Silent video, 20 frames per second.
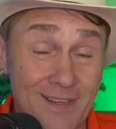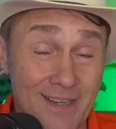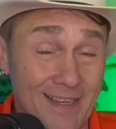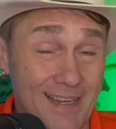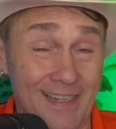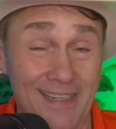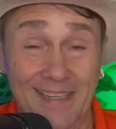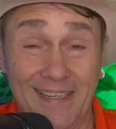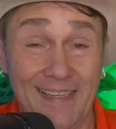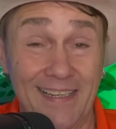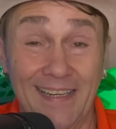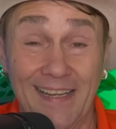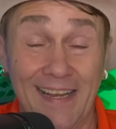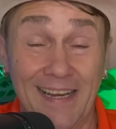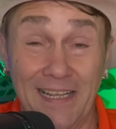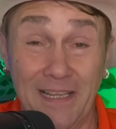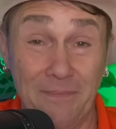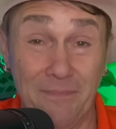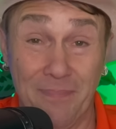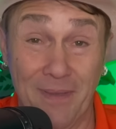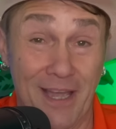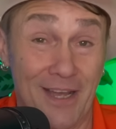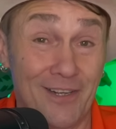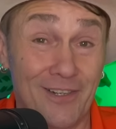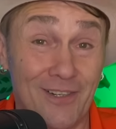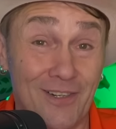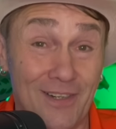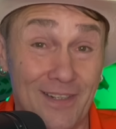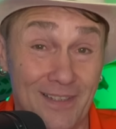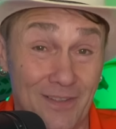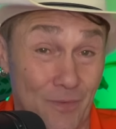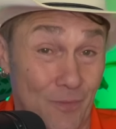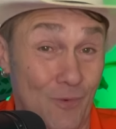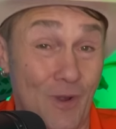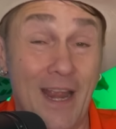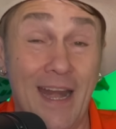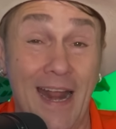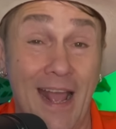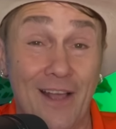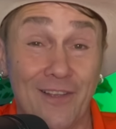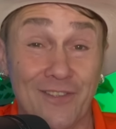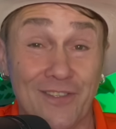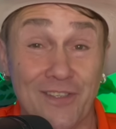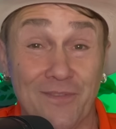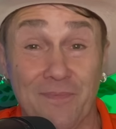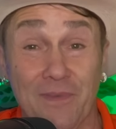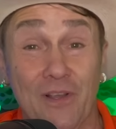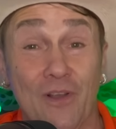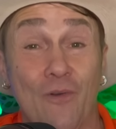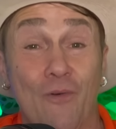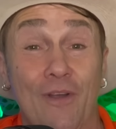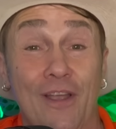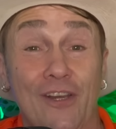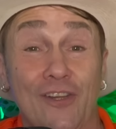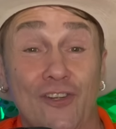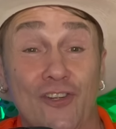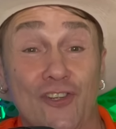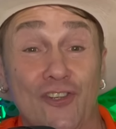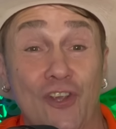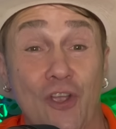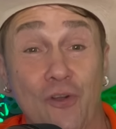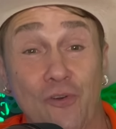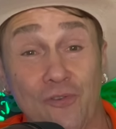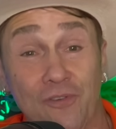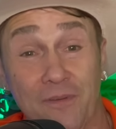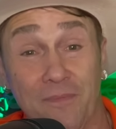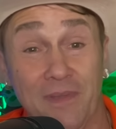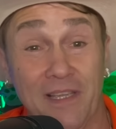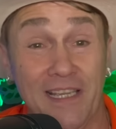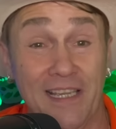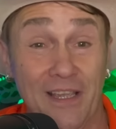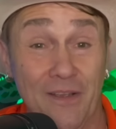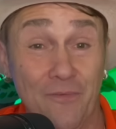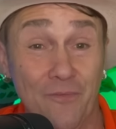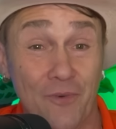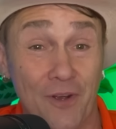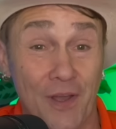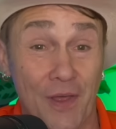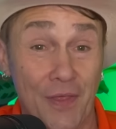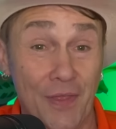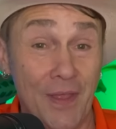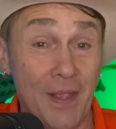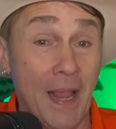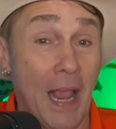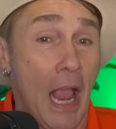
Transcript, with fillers: Can it get any better? The White House has been quite a show to begin with.